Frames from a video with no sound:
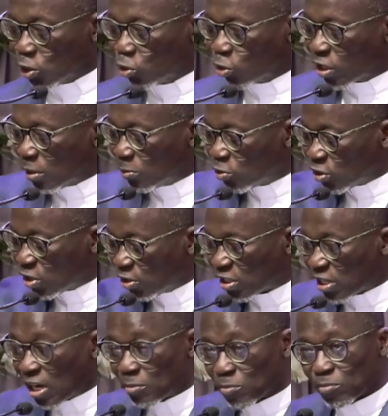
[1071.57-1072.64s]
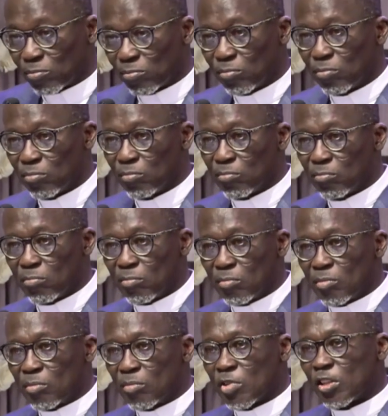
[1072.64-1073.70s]
him to Jerusalem.
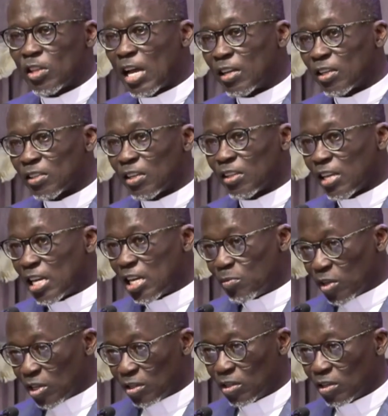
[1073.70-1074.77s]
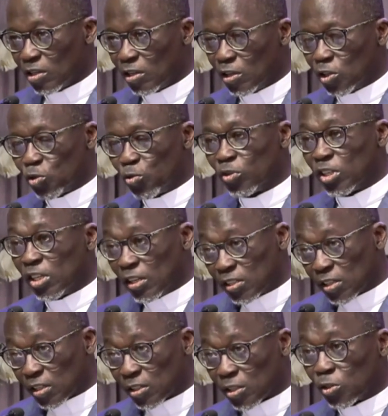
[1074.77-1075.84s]
That is the enemy. Took
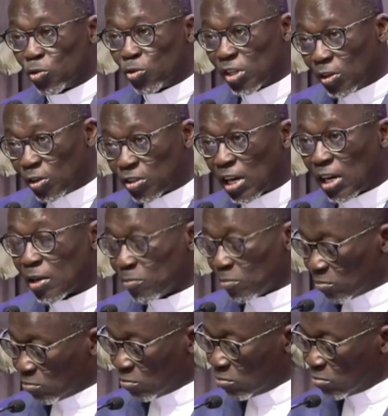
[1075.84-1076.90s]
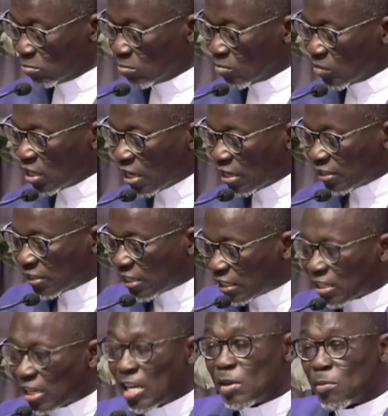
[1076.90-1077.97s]
Jesus to Jerusalem and set
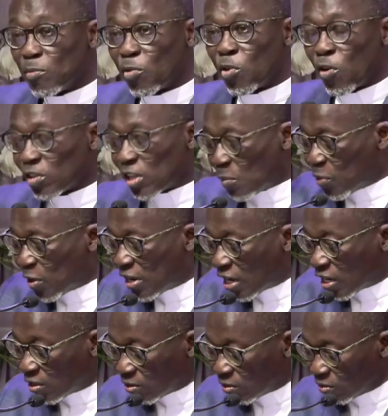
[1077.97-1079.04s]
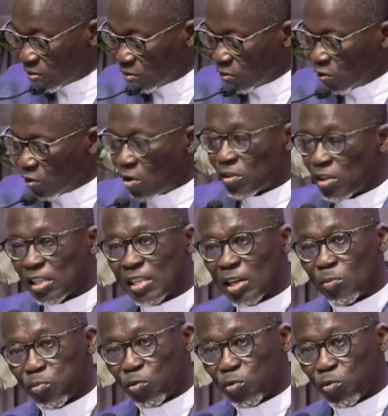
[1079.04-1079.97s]
him on the pinnacle of the temple